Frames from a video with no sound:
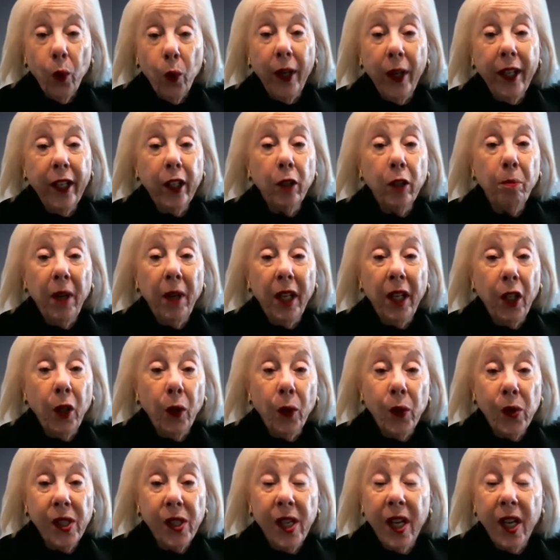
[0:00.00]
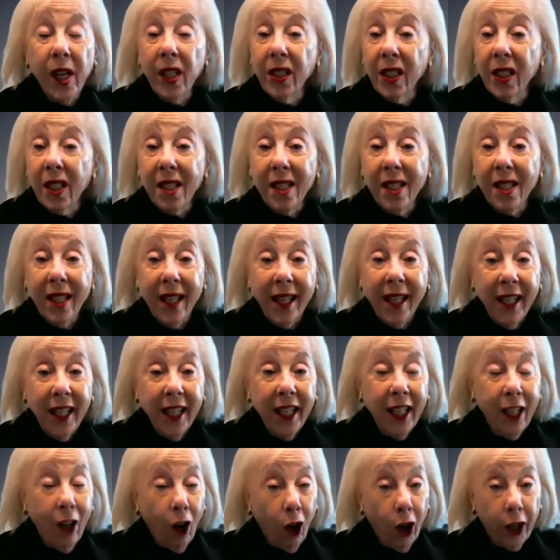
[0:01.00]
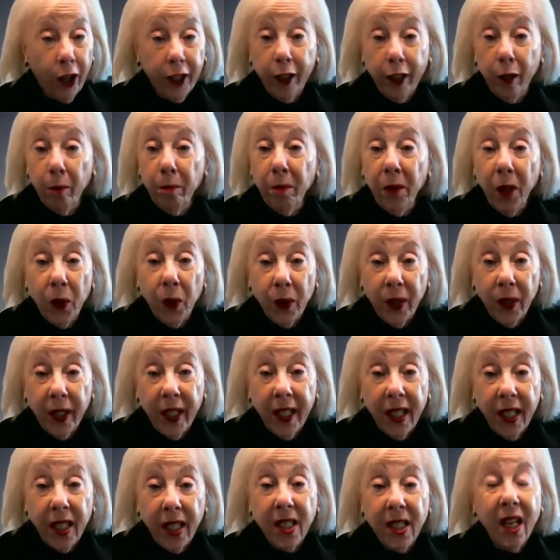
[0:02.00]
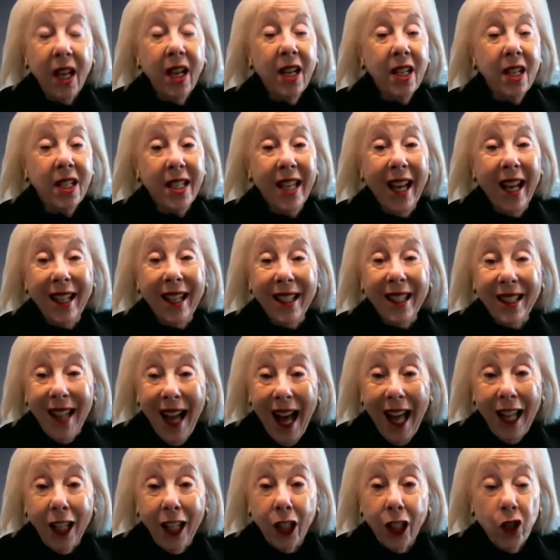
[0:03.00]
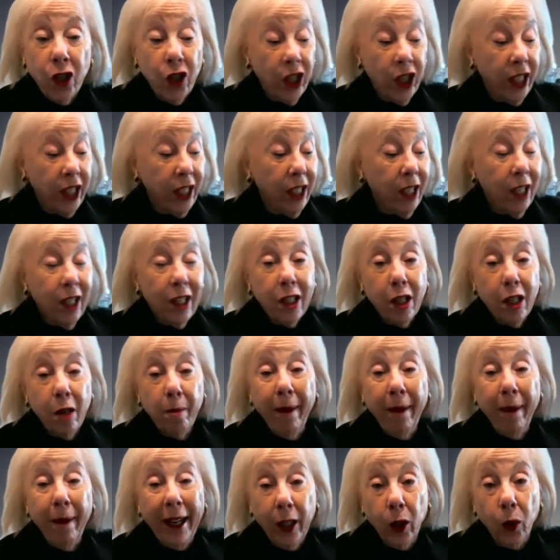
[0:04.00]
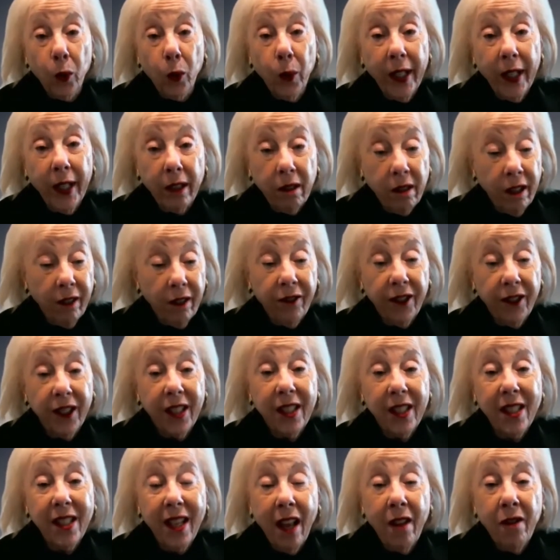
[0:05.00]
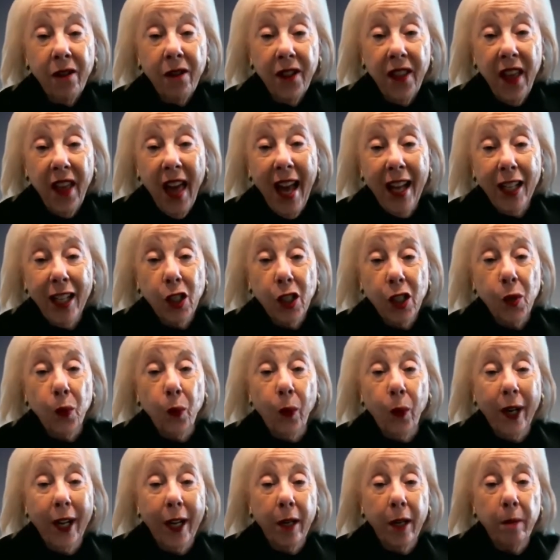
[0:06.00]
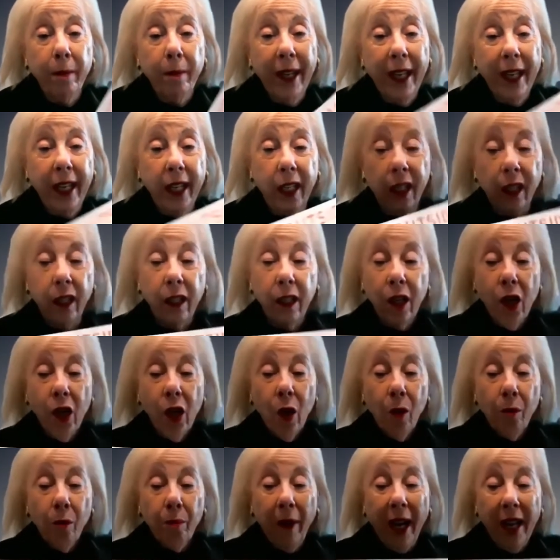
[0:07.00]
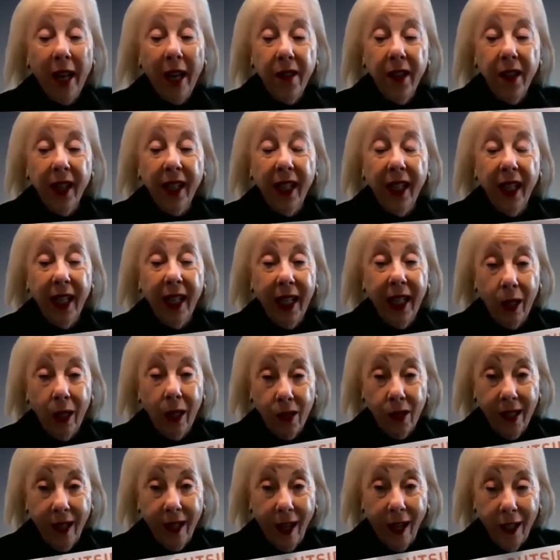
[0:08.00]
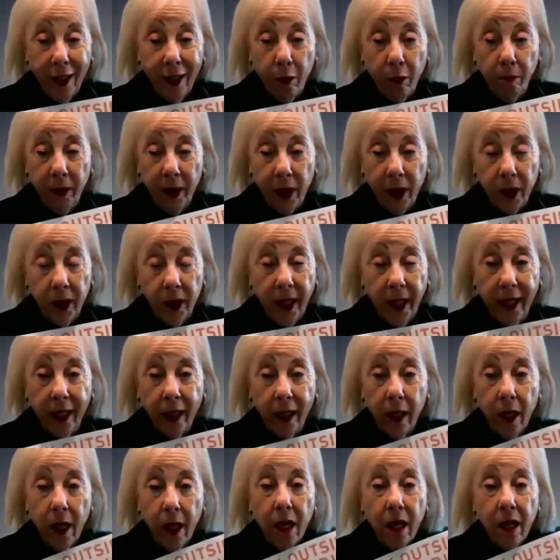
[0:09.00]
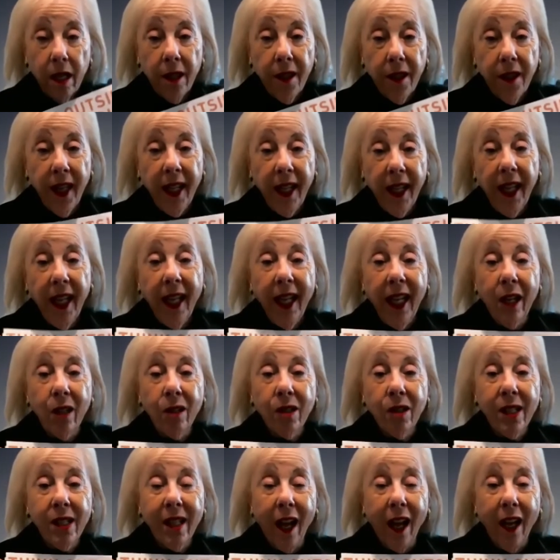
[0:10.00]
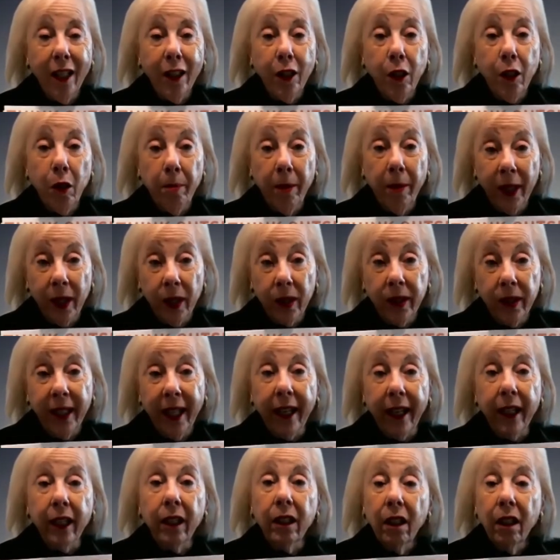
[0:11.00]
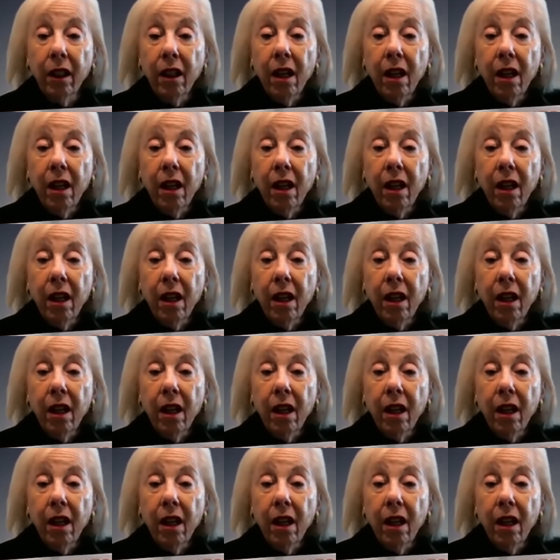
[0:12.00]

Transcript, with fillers: we could be using the city, our communities, technology to make a real difference. And that's what I mean by thinking outside the building. Thinking outside the building